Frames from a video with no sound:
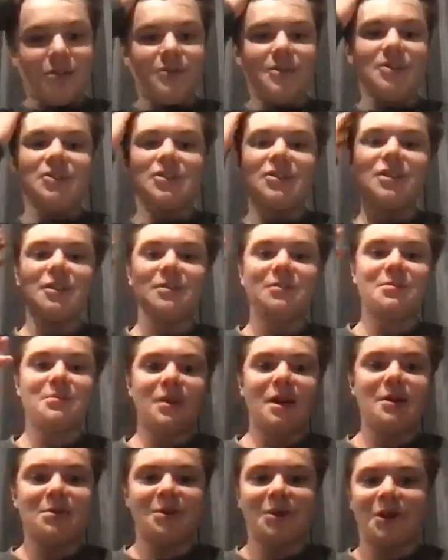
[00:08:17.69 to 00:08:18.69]
Obviously,
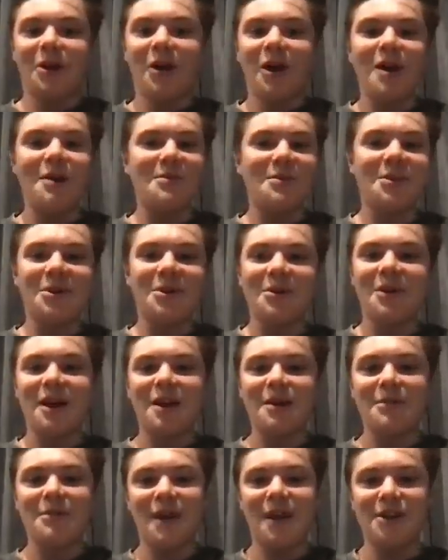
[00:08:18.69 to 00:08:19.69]
people are hyping you
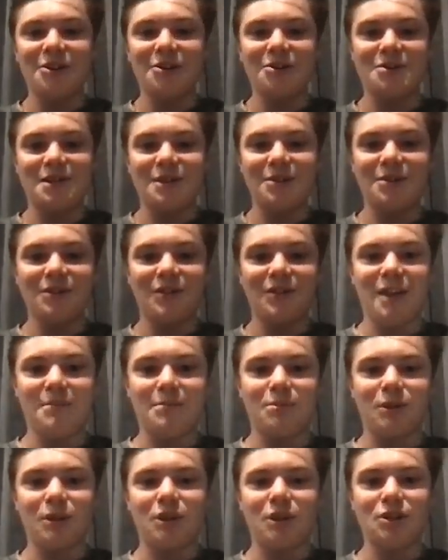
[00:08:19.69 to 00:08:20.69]
up. How do you deal with
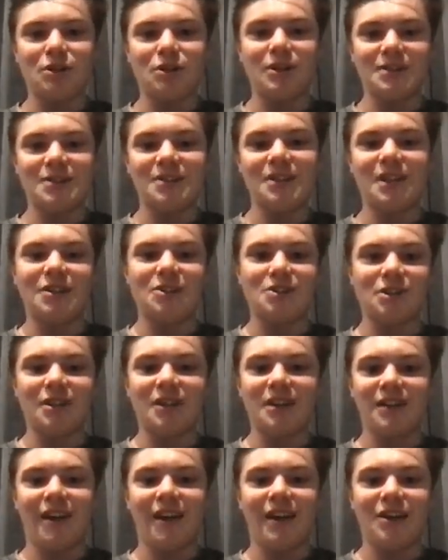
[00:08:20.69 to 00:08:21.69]
that pressure at such a
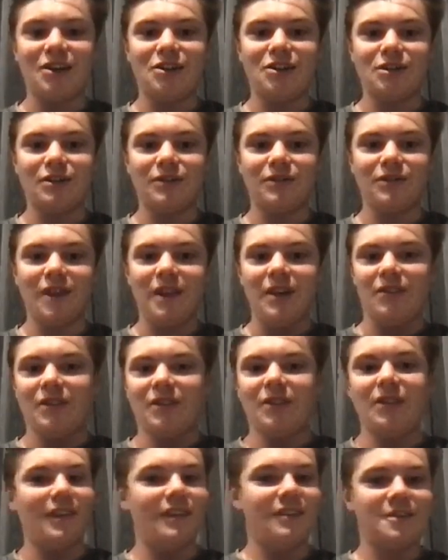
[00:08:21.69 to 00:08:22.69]
young age of the
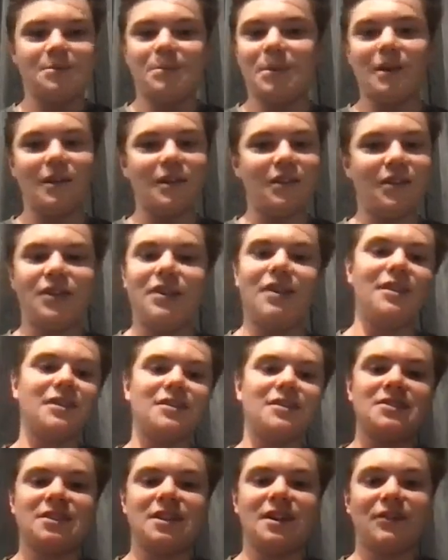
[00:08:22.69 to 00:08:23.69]
next big thing
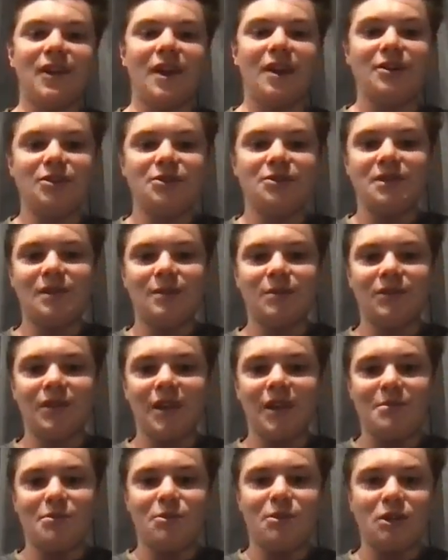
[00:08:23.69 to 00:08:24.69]
and stuff? How do you deal with
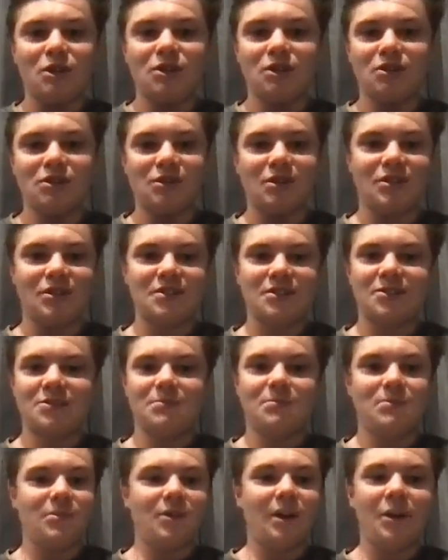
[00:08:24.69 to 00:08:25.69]
that pressure? Do you just
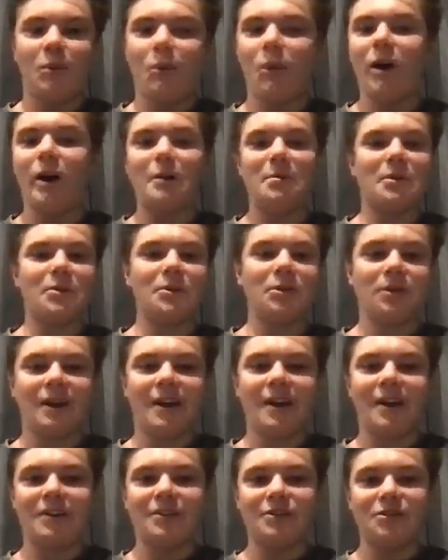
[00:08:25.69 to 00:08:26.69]
like wipe it all
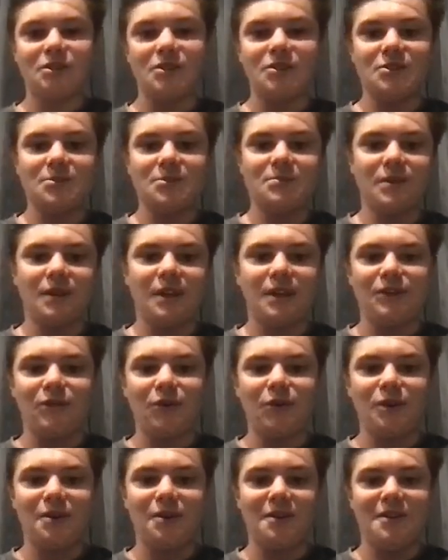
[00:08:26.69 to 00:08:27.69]
out and just play
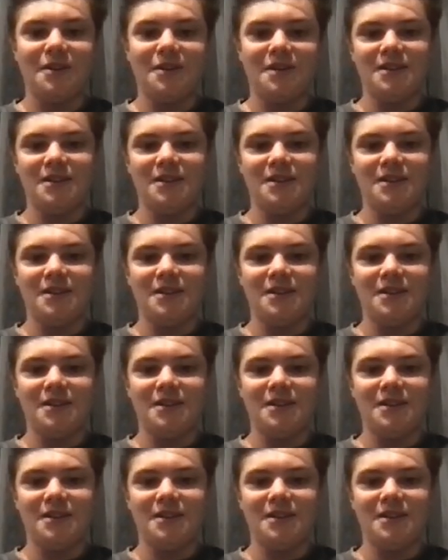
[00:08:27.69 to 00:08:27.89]
footy?